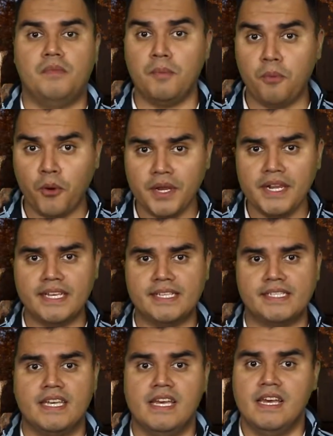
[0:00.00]
My point
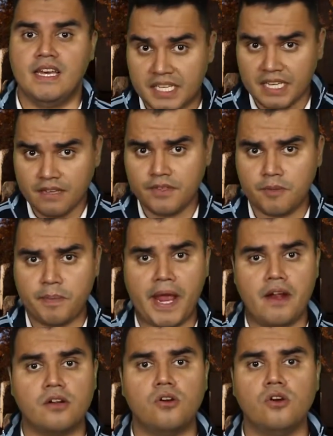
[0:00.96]
is, give the
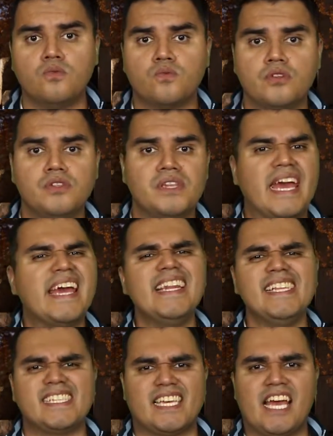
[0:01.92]
Paragon world
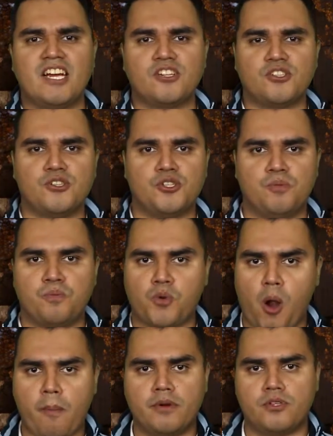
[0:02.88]
and its characters some
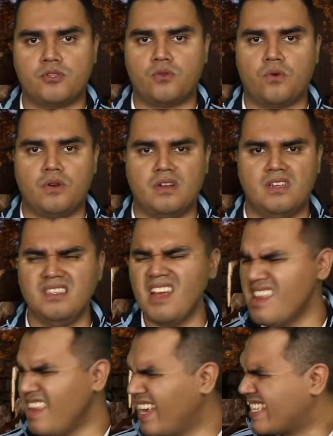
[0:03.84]
proper story, not